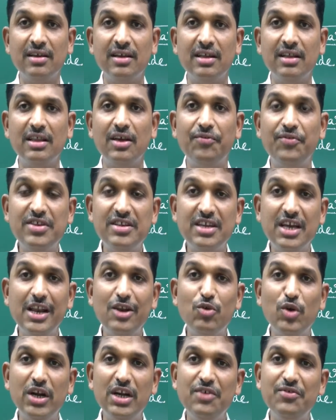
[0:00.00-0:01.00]
The physical
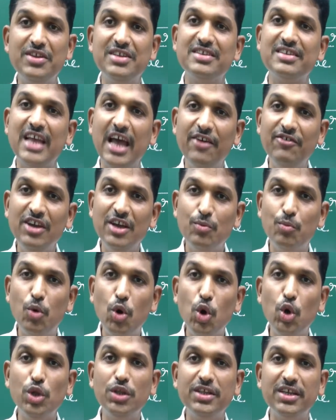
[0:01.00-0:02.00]
quantity which is having
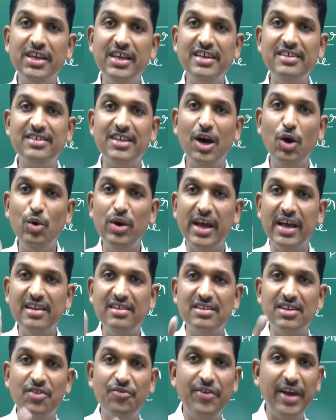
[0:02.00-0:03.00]
both is known
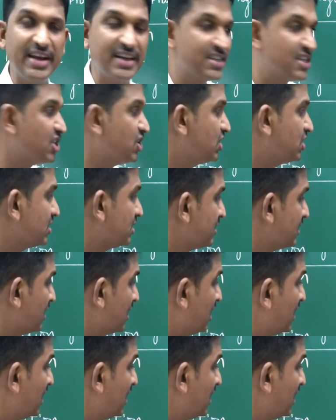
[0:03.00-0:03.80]
as vector.